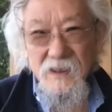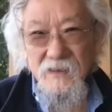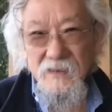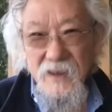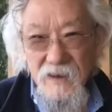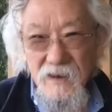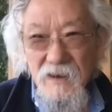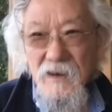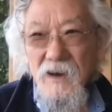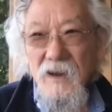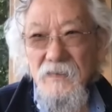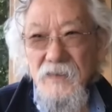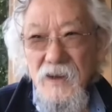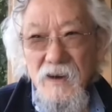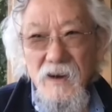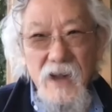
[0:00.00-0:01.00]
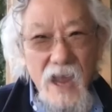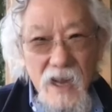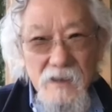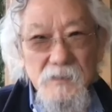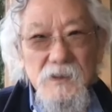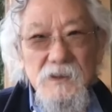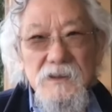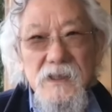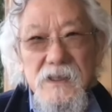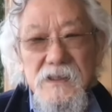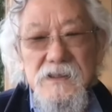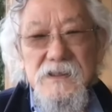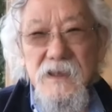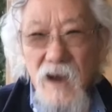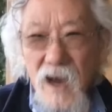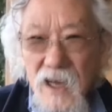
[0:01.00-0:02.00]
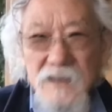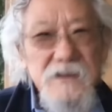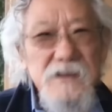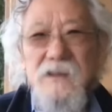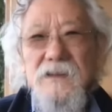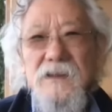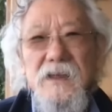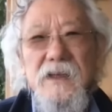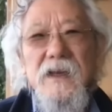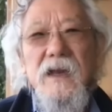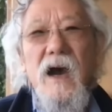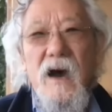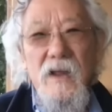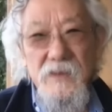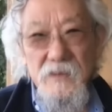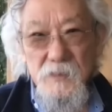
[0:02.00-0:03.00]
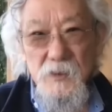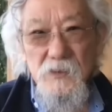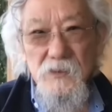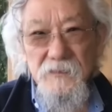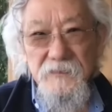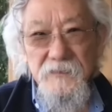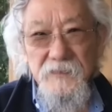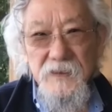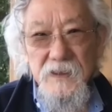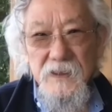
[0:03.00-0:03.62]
They're an animal that is constantly on the move,